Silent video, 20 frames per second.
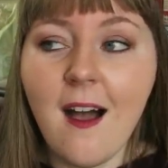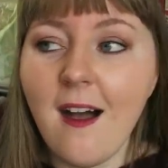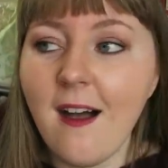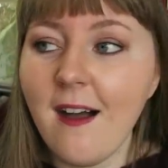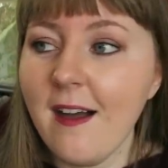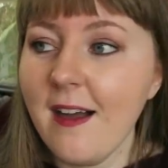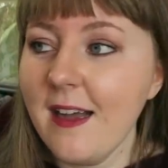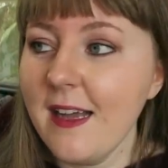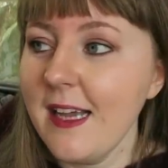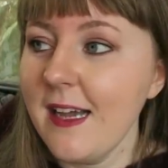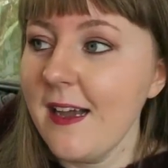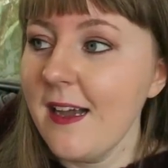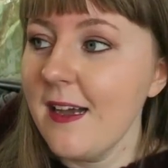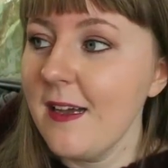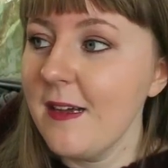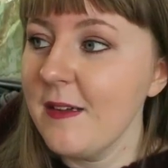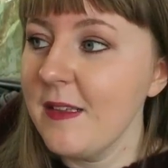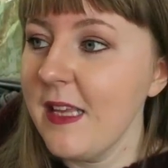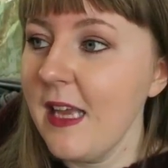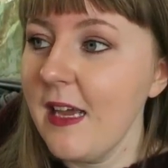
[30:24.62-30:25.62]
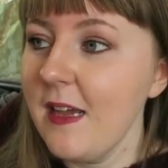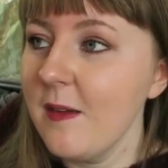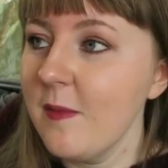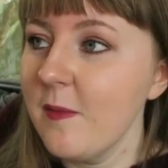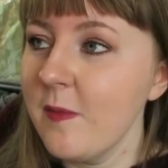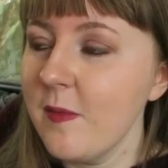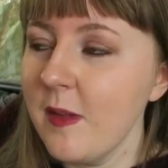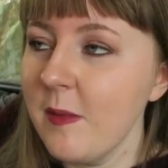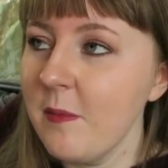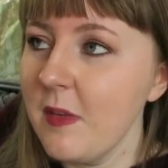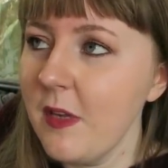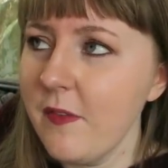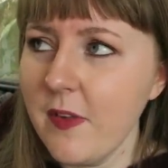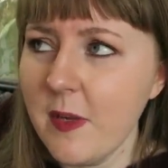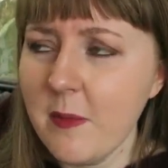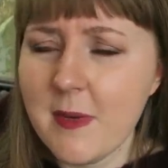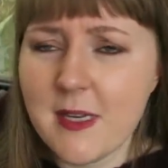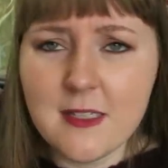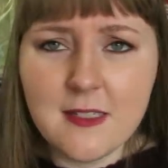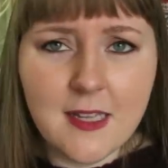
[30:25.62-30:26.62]
I'm
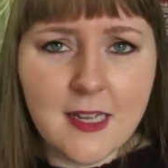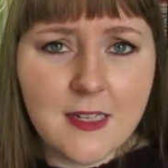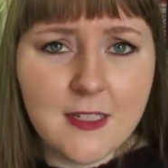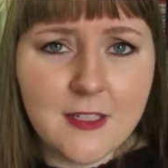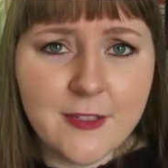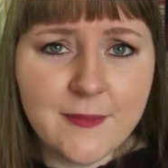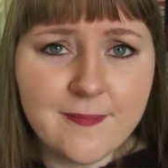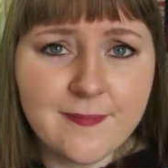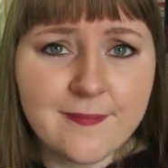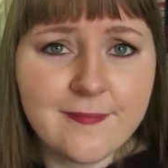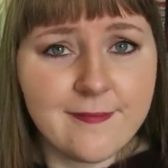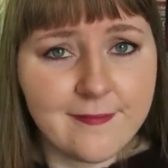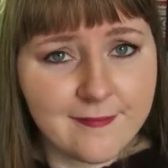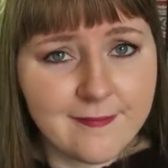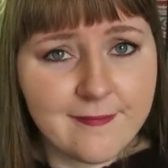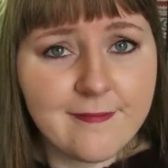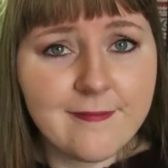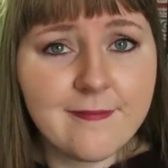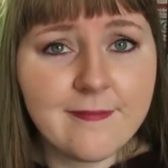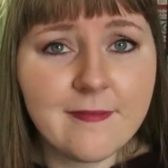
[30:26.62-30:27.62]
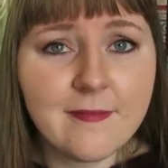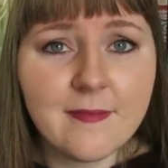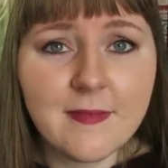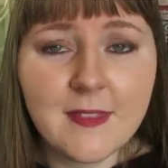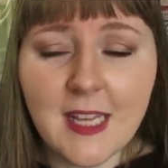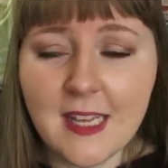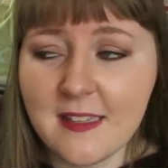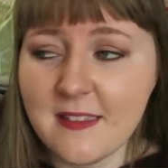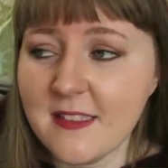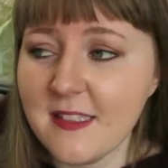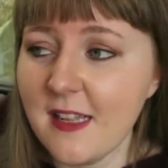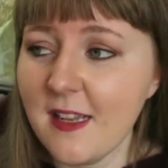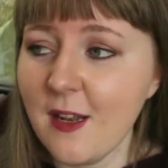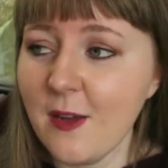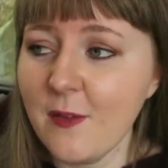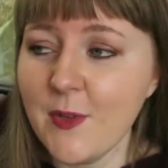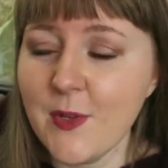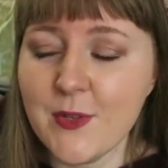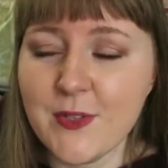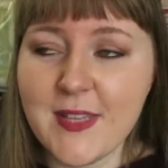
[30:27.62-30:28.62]
loving my stash. It's the
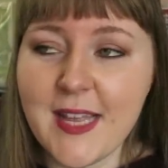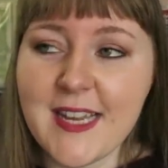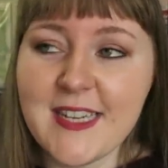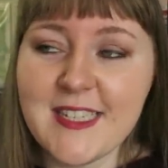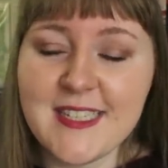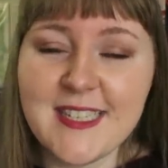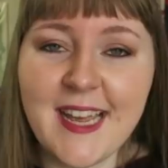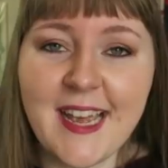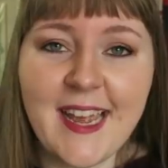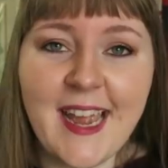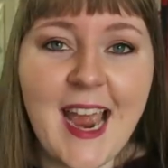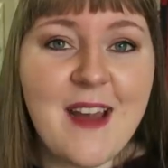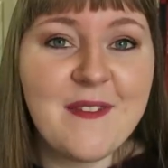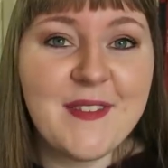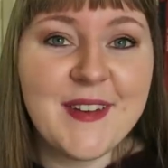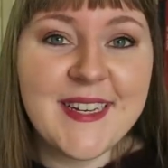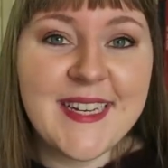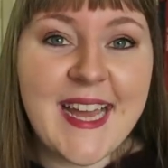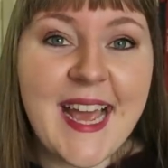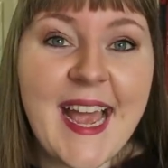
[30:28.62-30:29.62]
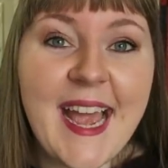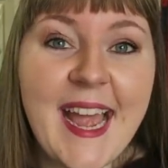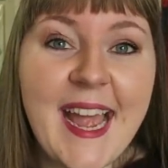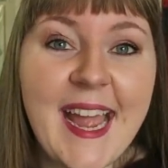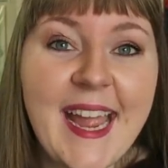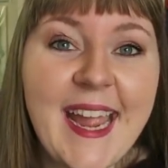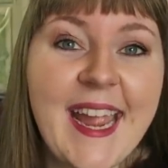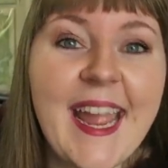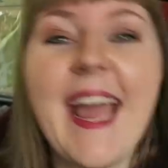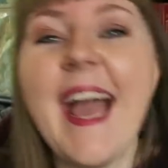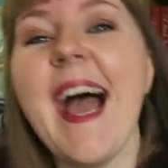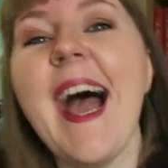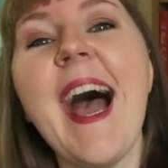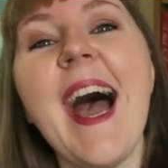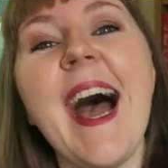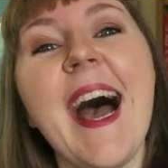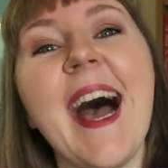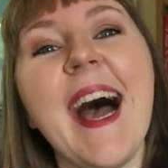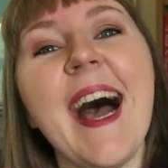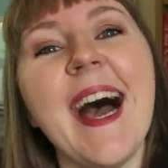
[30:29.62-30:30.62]
love your stash day every day.
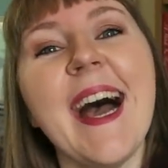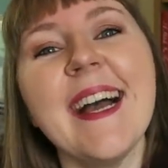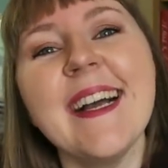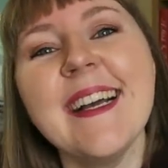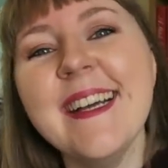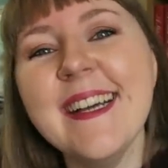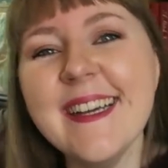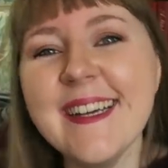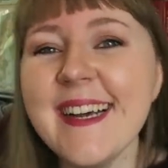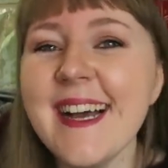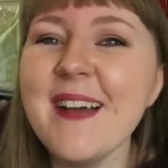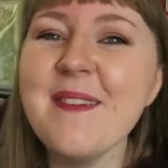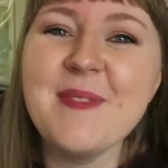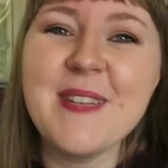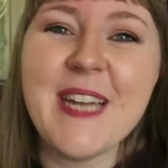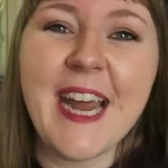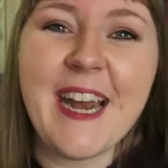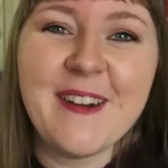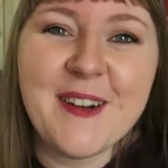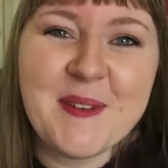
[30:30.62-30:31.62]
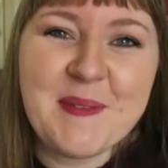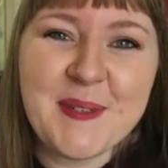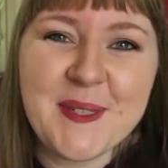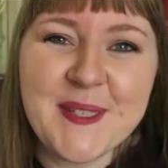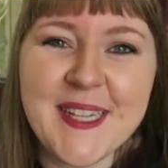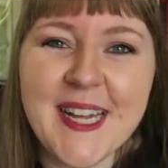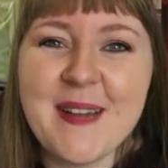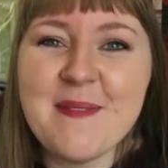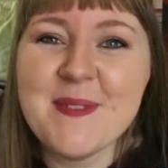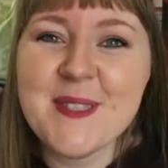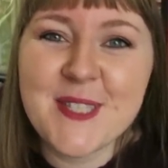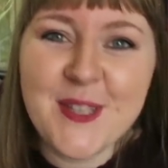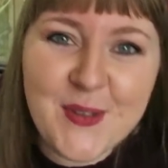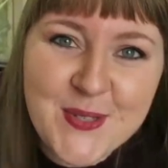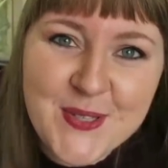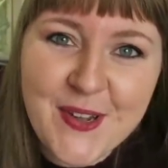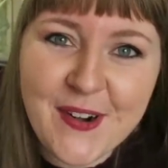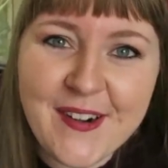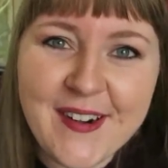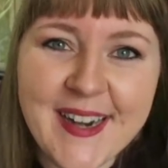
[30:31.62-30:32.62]
I'm terrible. I'm so
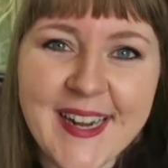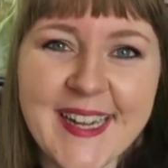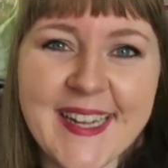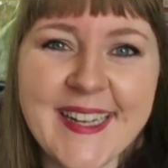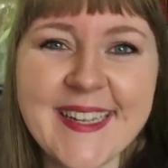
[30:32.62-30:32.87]
sorry.